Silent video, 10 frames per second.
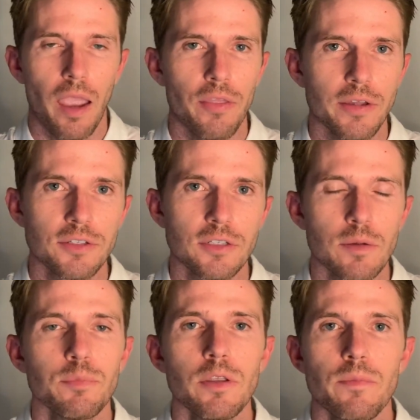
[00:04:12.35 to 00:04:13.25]
And they
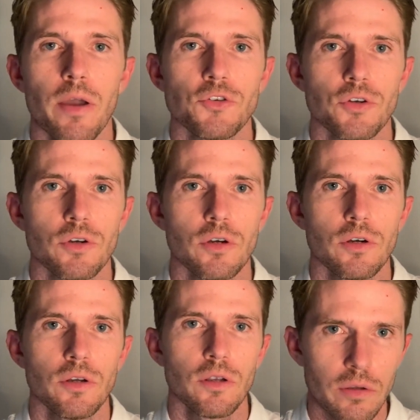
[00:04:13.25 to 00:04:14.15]
simply
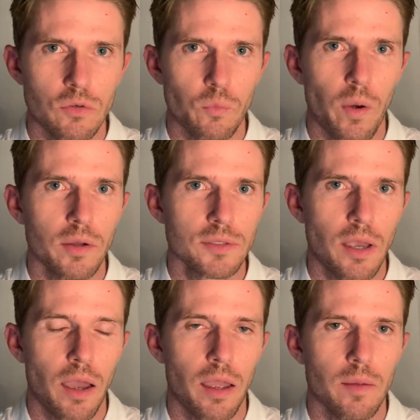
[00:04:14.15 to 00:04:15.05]
measured the dwell
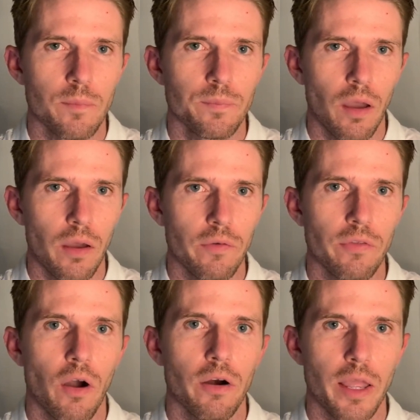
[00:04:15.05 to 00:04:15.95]
time of
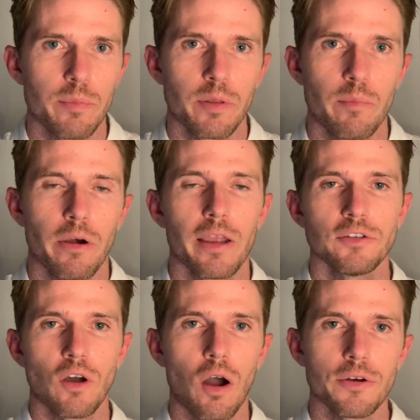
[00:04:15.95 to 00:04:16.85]
the RNA
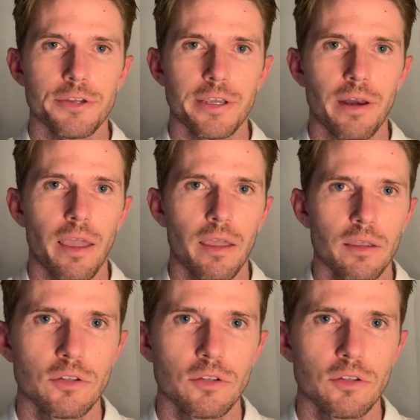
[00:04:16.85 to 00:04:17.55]
polymerase on DNA.